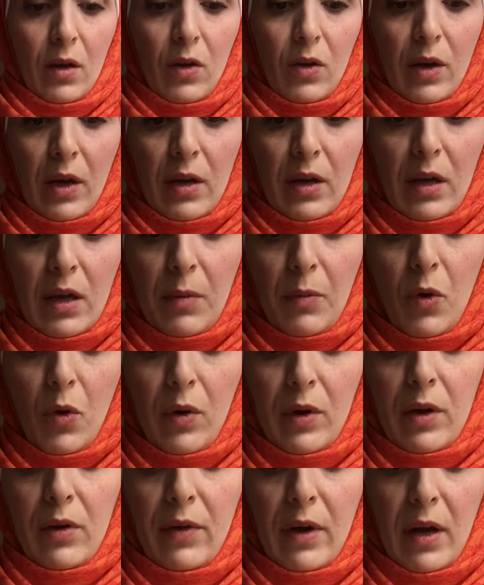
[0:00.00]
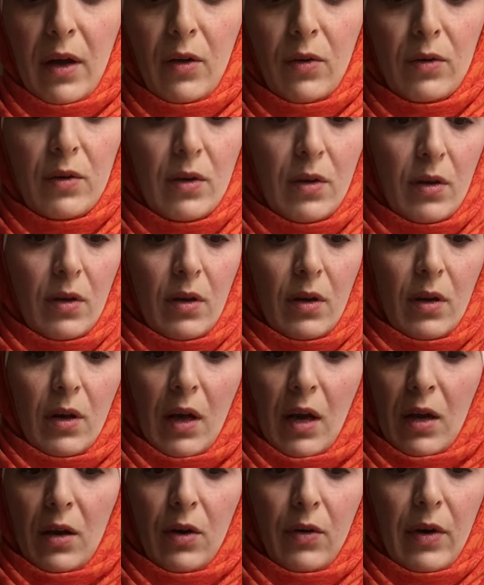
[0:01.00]
You gotta keep going around
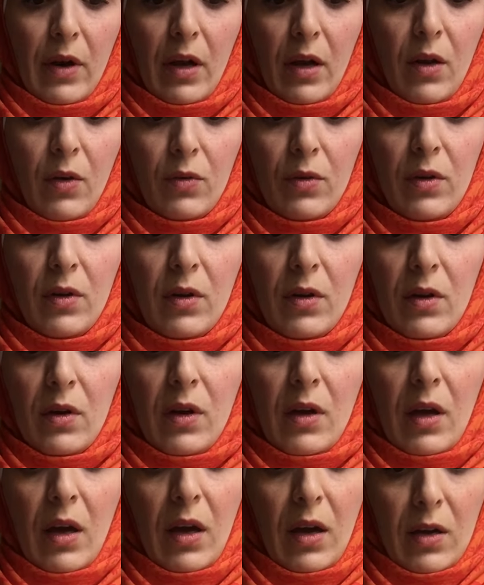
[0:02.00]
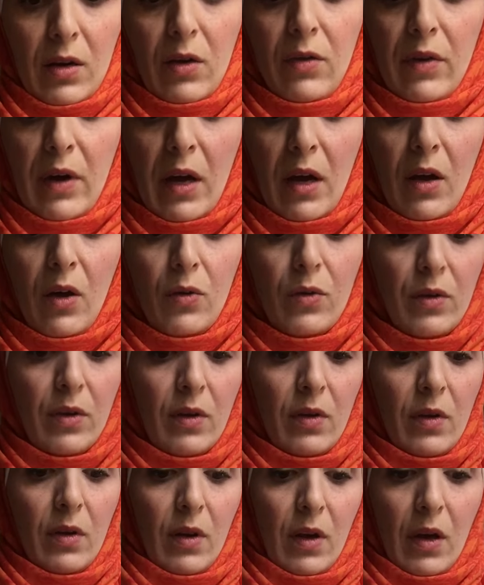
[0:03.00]
and around and around
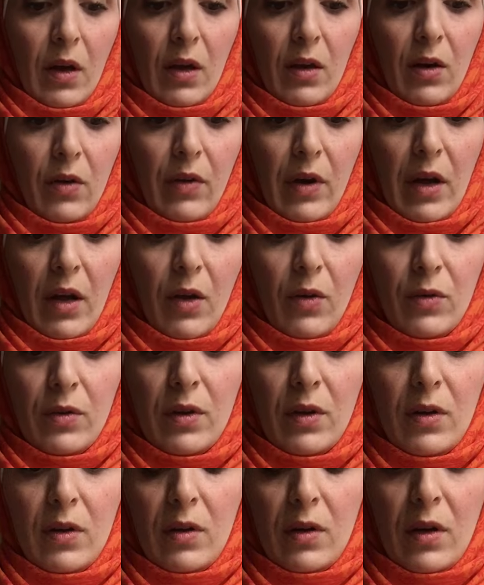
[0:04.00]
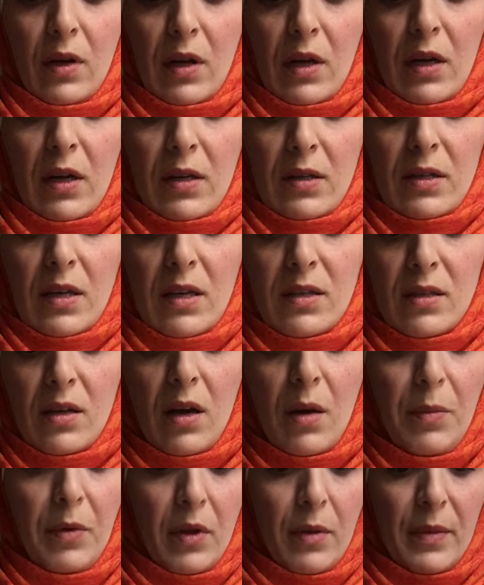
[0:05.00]
and around. It takes a
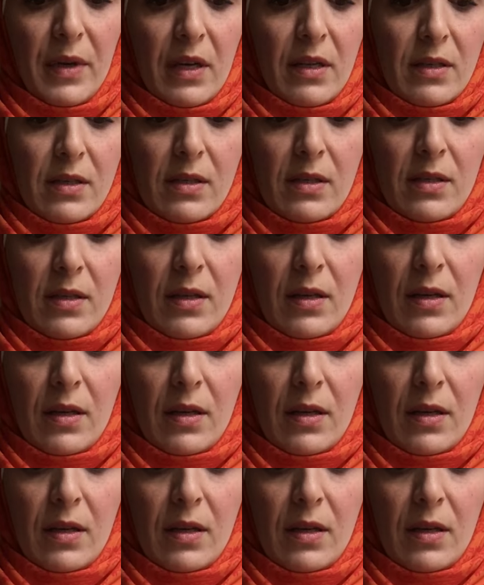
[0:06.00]
couple of minutes.